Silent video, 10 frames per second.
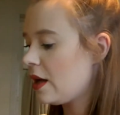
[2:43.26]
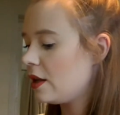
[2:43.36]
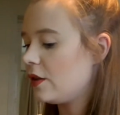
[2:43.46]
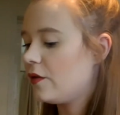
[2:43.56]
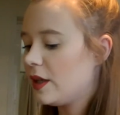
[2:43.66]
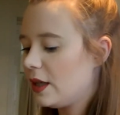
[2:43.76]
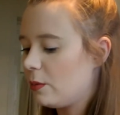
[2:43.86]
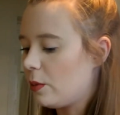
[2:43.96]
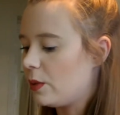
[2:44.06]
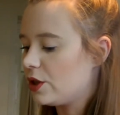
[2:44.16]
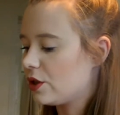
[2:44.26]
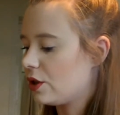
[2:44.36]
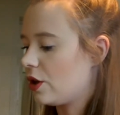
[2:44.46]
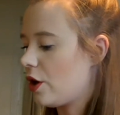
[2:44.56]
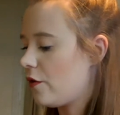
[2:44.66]
The vanilla one we're just going
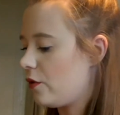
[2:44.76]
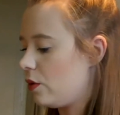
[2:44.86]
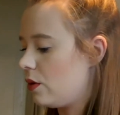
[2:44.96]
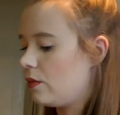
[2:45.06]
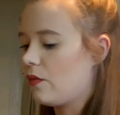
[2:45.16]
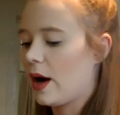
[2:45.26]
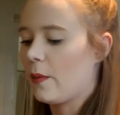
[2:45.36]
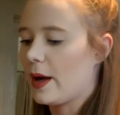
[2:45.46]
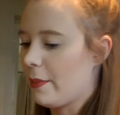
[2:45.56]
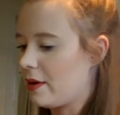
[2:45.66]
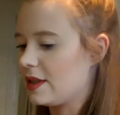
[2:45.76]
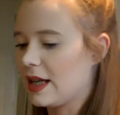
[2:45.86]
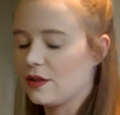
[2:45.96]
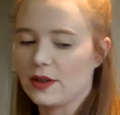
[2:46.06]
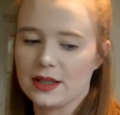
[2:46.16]
to go for right away because
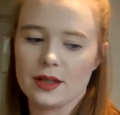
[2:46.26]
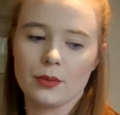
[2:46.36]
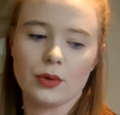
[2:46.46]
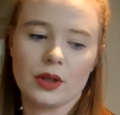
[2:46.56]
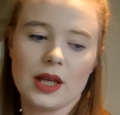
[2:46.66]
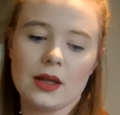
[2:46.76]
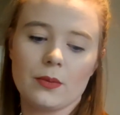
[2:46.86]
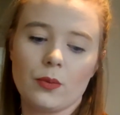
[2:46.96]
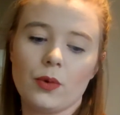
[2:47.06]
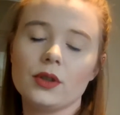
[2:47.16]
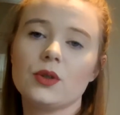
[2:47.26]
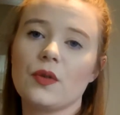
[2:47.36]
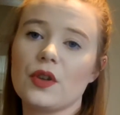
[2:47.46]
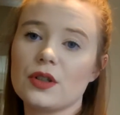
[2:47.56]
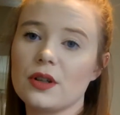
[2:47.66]
that's really simple. The ones for
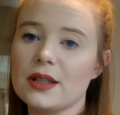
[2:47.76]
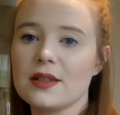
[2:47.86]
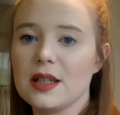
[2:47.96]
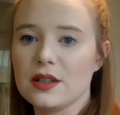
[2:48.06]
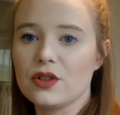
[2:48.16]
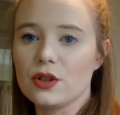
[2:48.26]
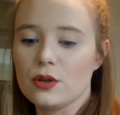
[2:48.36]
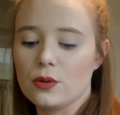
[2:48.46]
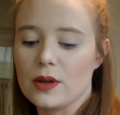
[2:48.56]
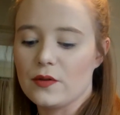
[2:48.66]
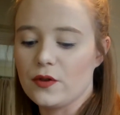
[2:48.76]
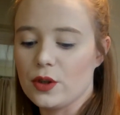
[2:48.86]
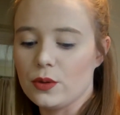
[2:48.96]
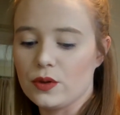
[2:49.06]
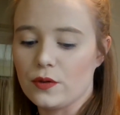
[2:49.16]
the solids need to
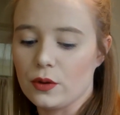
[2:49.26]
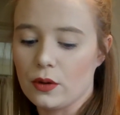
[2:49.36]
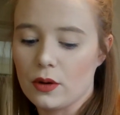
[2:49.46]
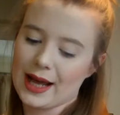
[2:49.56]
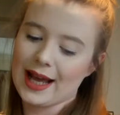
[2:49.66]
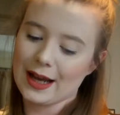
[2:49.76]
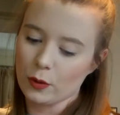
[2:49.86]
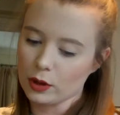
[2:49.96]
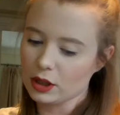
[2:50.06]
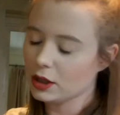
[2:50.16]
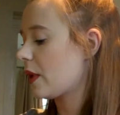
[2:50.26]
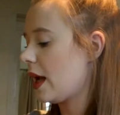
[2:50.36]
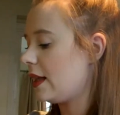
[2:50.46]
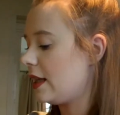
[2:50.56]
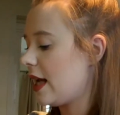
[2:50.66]
infuse for an hour,
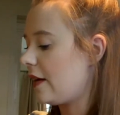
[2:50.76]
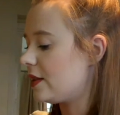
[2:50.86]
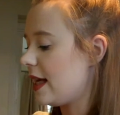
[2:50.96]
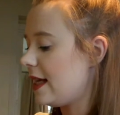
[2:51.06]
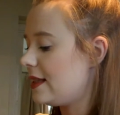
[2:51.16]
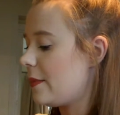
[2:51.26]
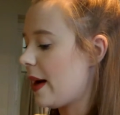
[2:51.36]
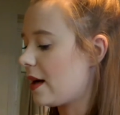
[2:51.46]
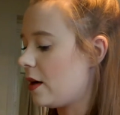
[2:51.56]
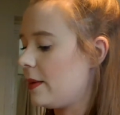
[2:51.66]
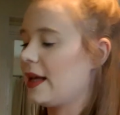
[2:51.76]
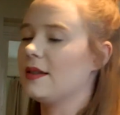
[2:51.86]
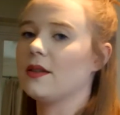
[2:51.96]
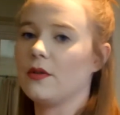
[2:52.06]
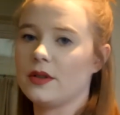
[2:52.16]
and then you have to heat it back up again
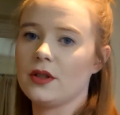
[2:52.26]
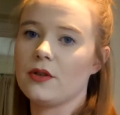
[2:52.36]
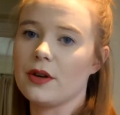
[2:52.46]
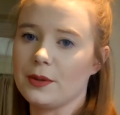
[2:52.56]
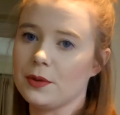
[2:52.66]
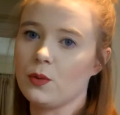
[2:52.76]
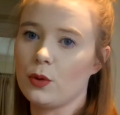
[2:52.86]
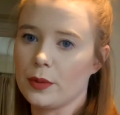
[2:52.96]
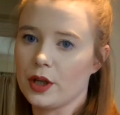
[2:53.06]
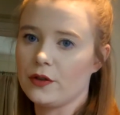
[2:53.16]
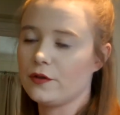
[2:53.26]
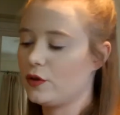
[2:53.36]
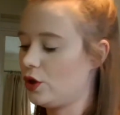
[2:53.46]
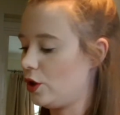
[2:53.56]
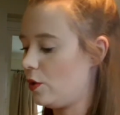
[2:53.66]
so that obviously the cream is warm enough
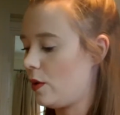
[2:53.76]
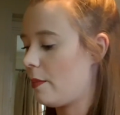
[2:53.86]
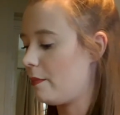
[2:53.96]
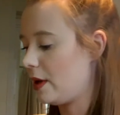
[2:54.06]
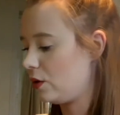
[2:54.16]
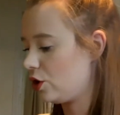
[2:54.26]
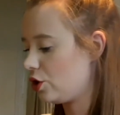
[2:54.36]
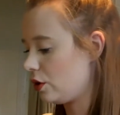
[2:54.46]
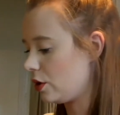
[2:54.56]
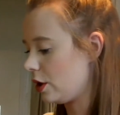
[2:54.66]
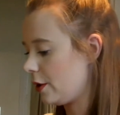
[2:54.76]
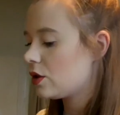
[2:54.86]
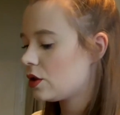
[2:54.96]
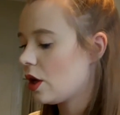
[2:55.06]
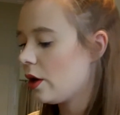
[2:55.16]
to melt the chocolate.
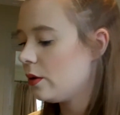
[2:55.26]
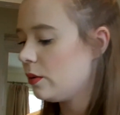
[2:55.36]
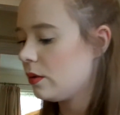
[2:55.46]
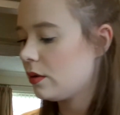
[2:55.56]
So